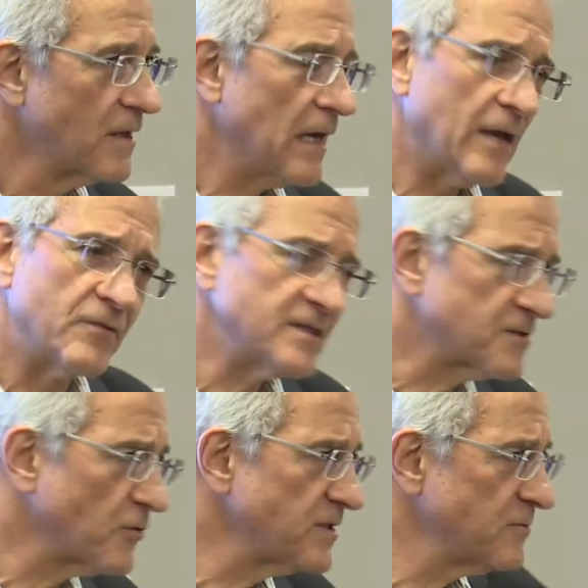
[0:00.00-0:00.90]
And these
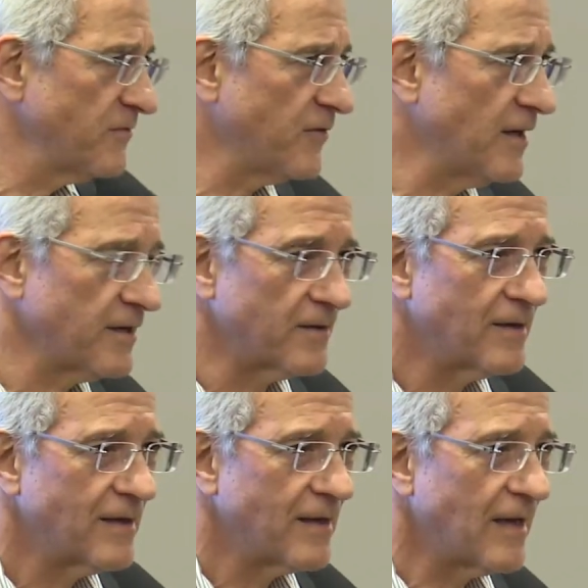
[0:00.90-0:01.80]
stories were fine
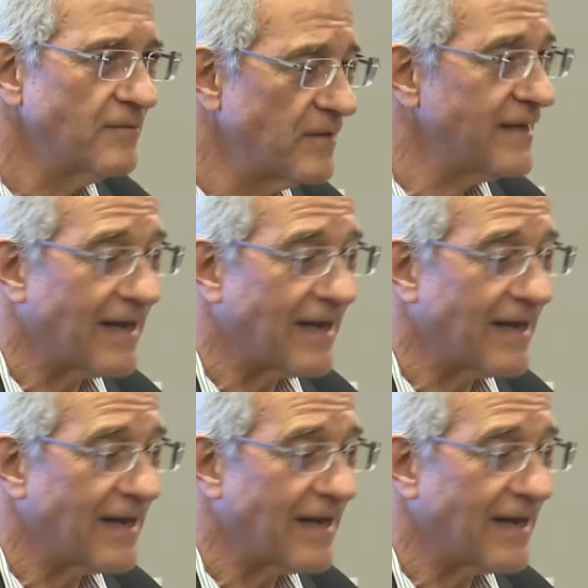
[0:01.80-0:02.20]
and,